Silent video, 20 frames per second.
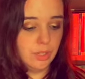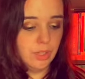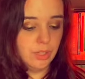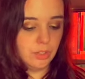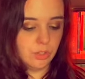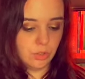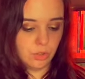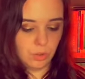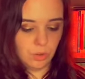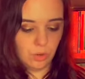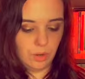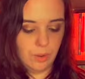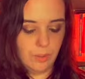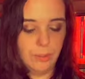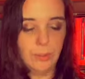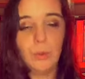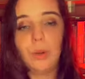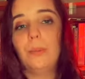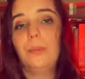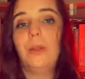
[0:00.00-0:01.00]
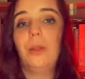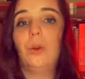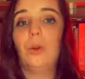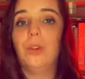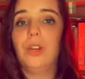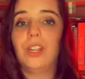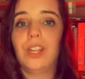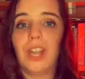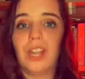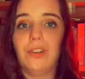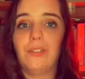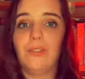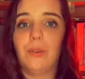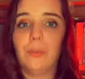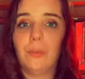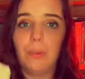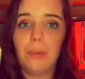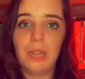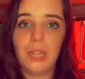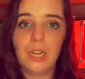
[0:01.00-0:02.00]
So I'm going to be going again from
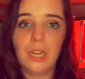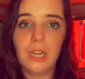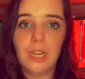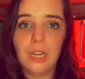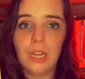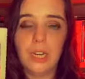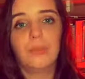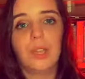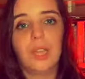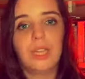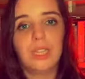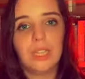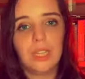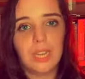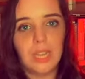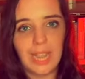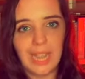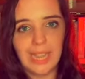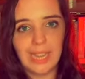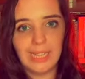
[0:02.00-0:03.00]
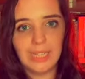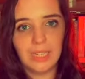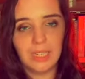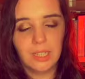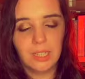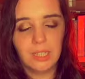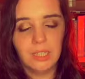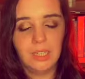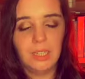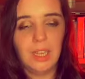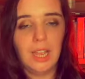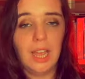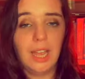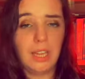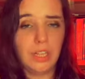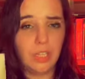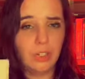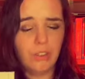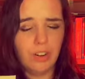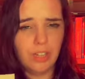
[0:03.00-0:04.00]
the beginning. As a kid, I
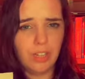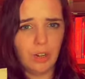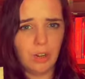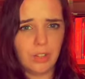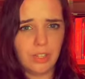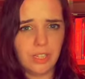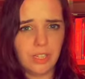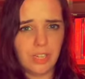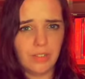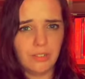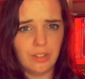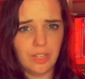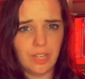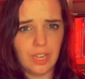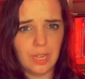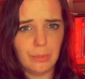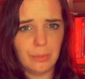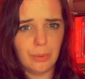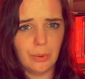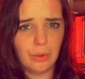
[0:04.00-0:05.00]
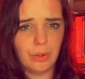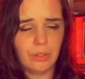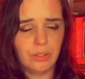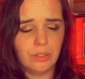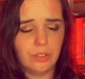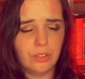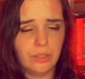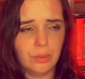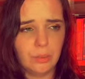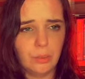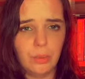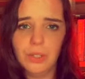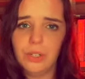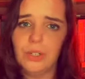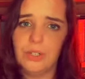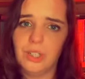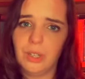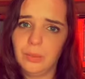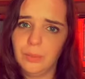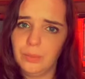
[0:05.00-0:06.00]
actually read a lot of Stephen King books,
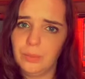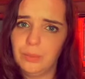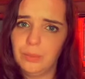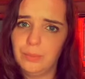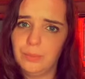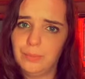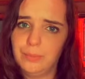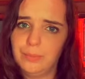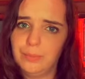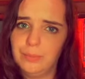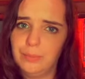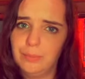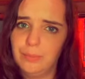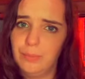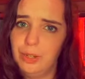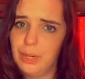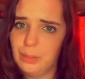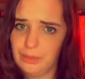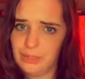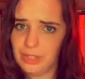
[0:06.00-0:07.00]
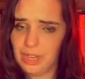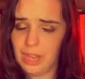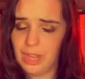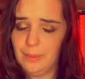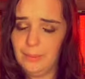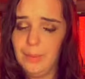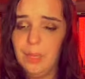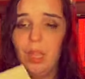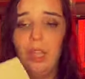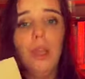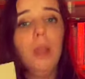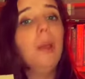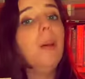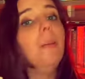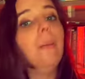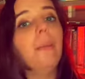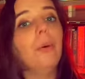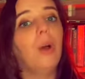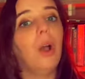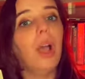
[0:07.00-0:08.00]
which sounds really bizarre.
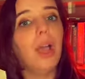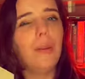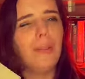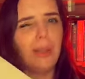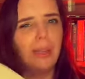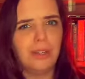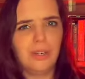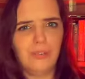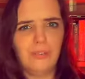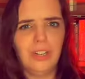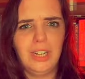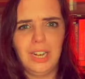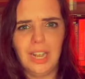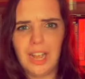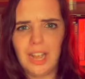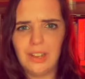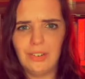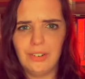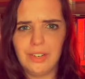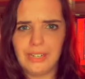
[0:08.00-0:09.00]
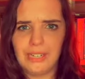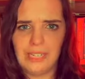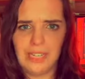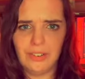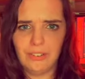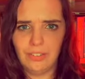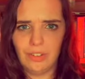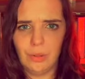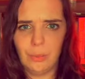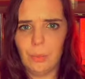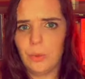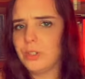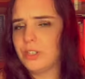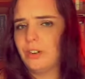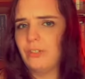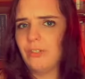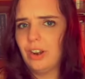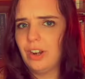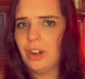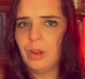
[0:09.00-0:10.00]
But I had a really high reading level, and once I
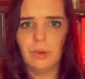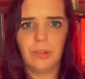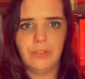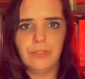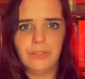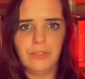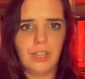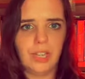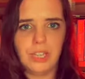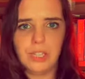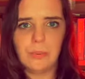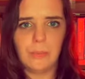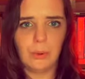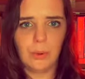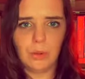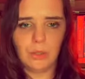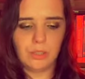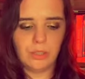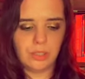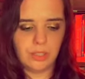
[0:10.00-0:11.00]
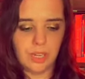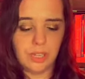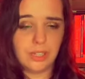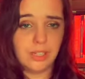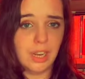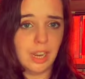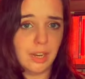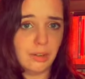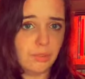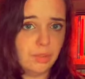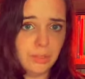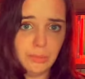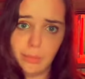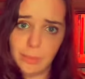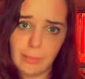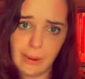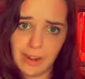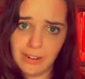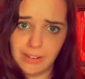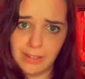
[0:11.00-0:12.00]
ran out of kids' books, I started reading my
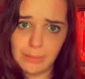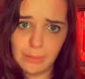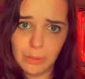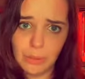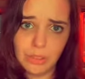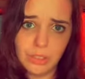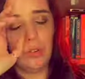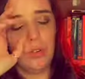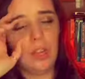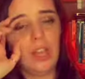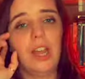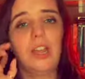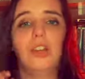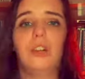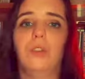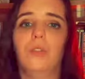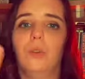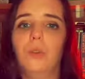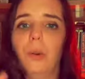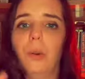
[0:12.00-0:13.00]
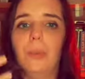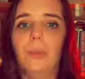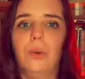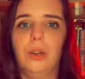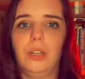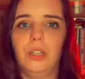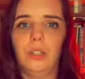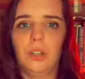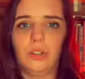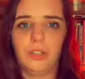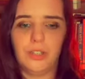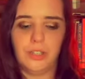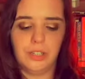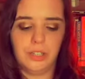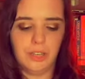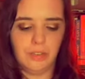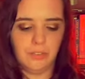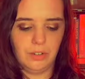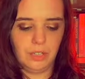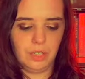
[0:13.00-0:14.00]
parents' books, so I kind of grew up reading lots of
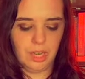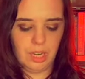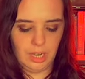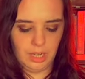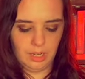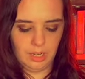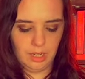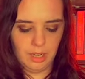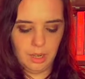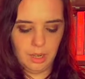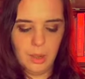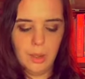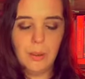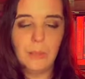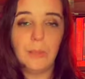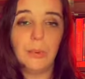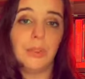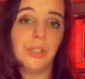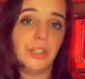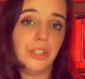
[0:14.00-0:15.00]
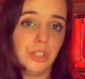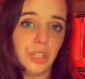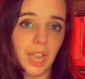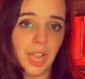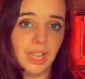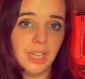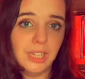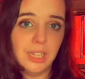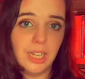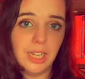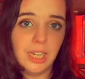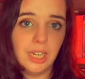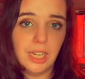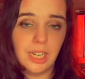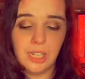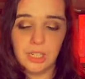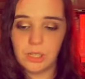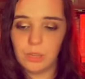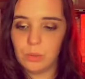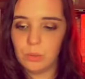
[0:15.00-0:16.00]
Stephen King. But The Shining
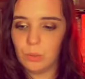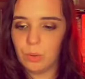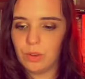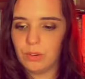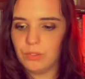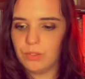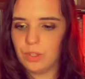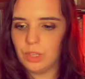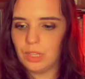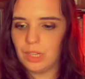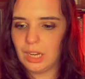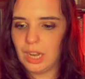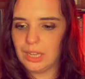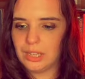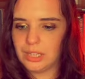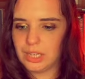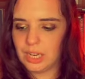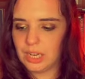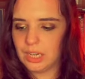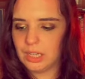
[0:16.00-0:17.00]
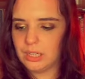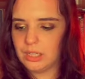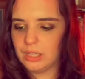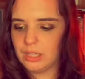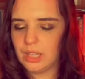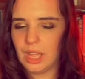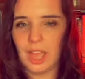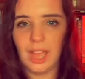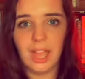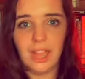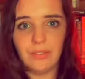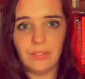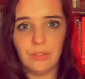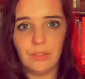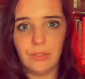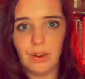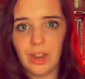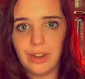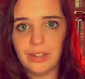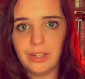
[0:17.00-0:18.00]
is one of the classics that I haven't
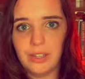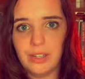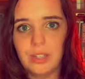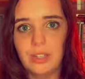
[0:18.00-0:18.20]
read.